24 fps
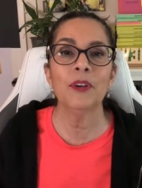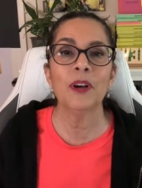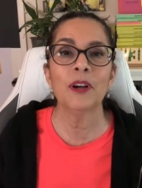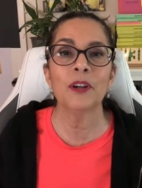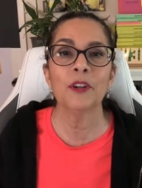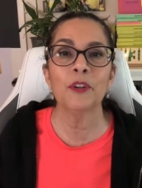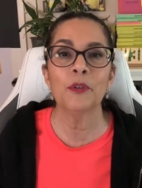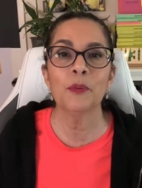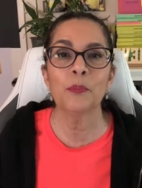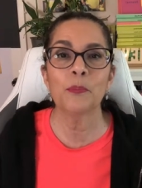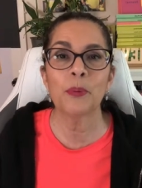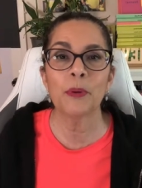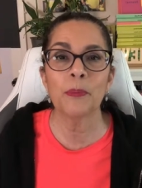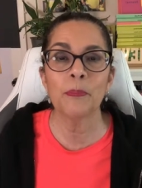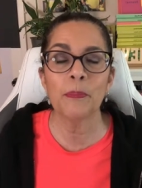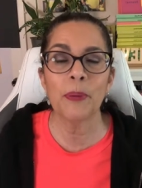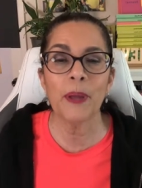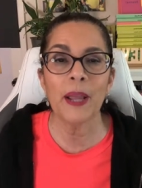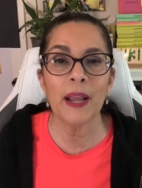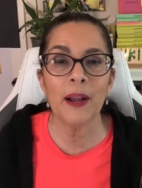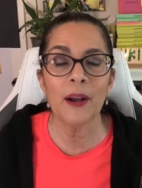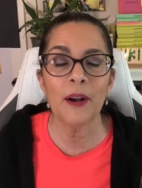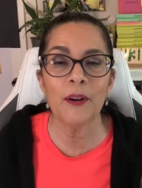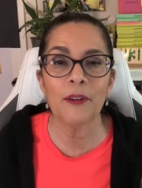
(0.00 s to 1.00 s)
Are you
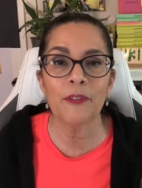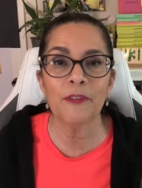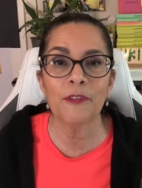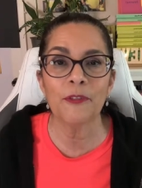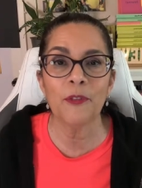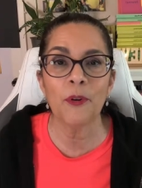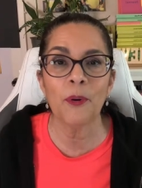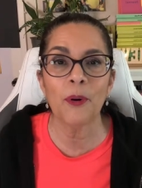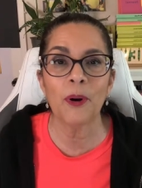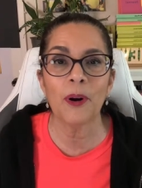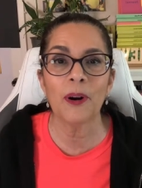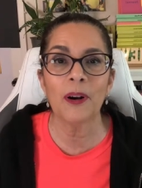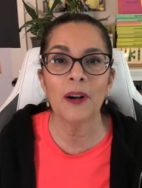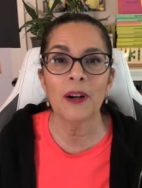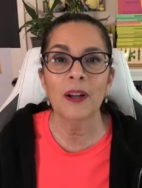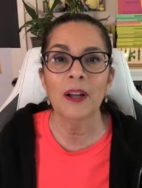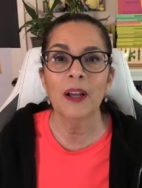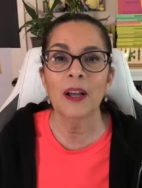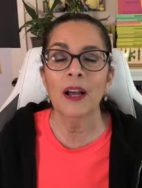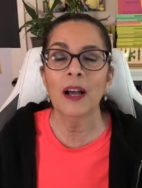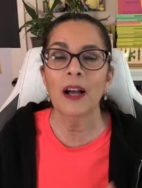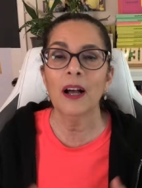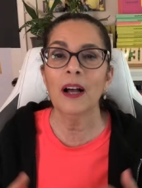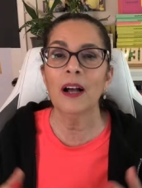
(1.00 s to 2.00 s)
prepared for
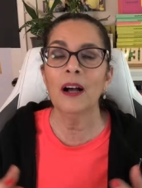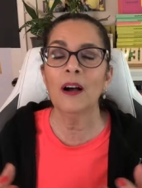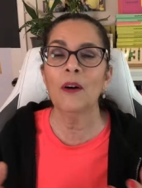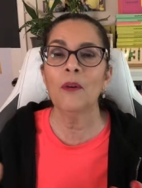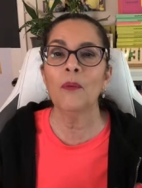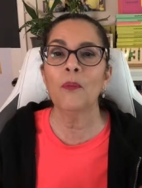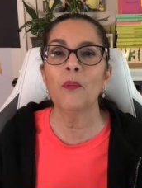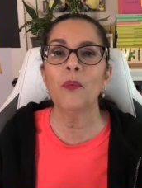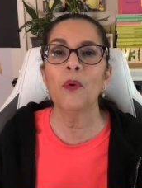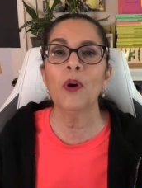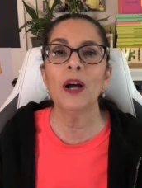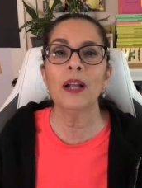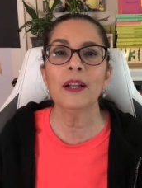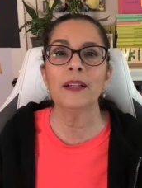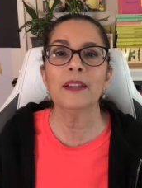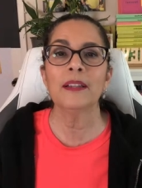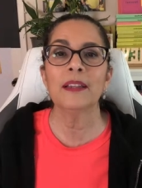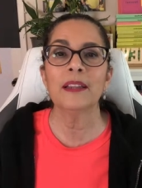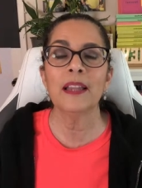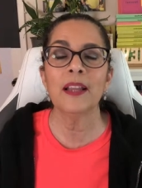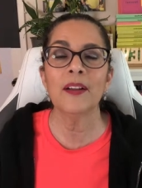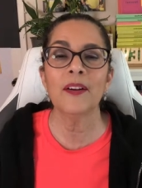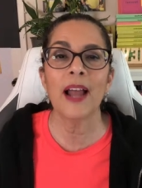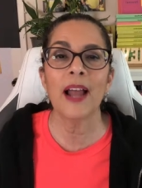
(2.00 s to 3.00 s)
what
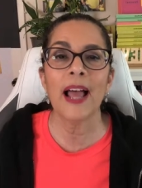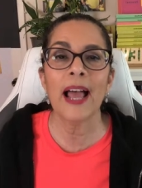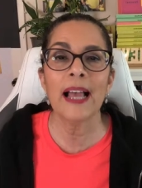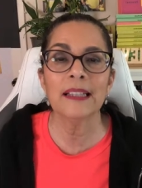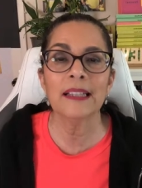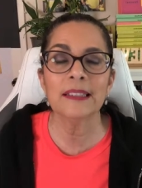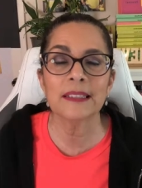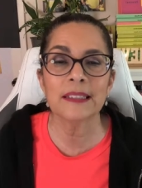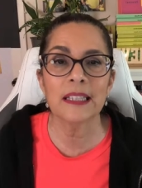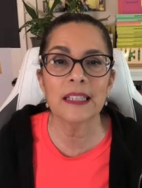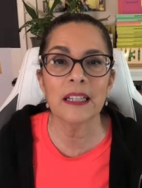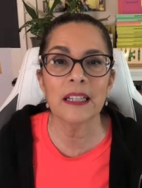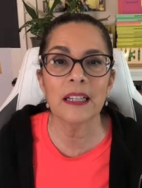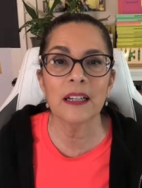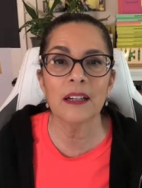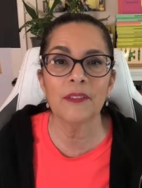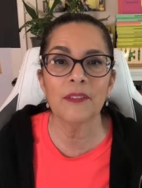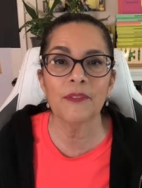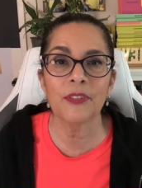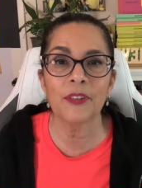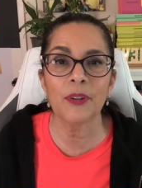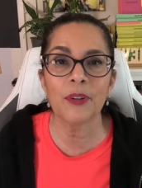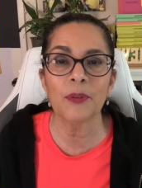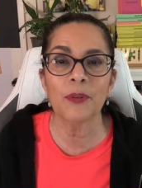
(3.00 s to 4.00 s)
they're asking
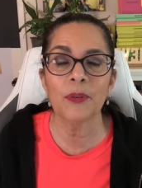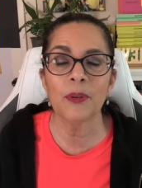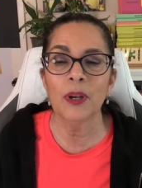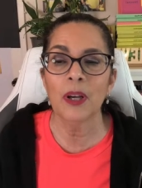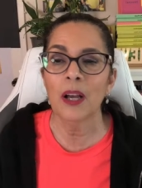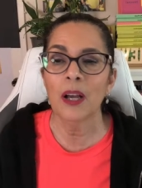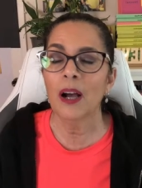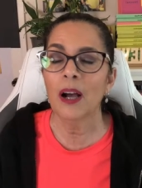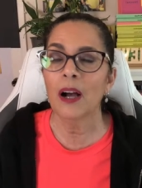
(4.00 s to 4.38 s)
of you?